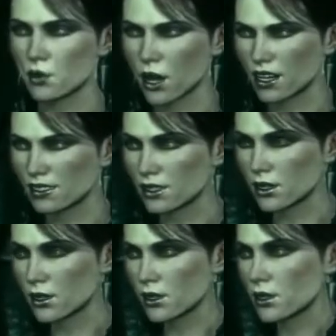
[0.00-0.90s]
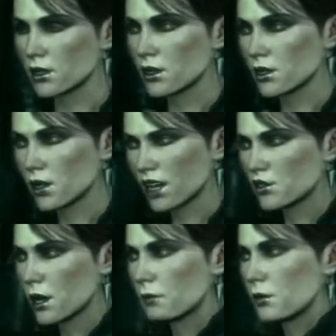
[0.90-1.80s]
oh, no, I can't do
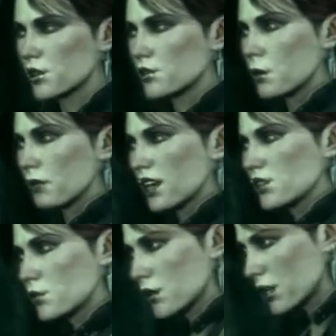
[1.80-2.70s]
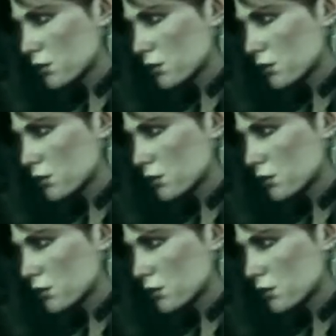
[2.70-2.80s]
this because the video would be too